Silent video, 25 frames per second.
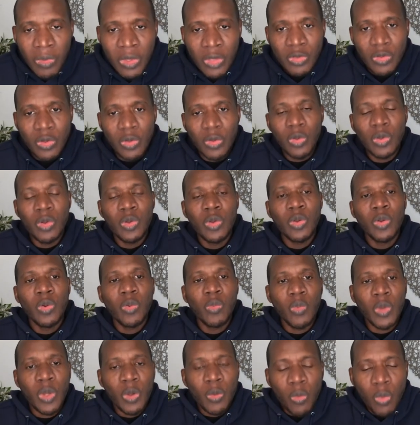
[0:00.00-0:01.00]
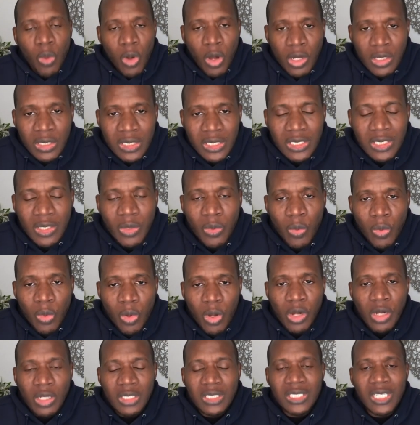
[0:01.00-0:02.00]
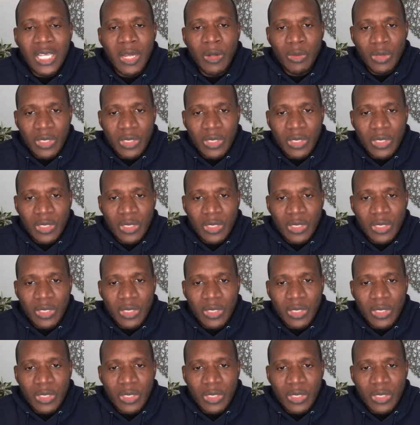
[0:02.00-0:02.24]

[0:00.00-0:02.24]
So we want the words that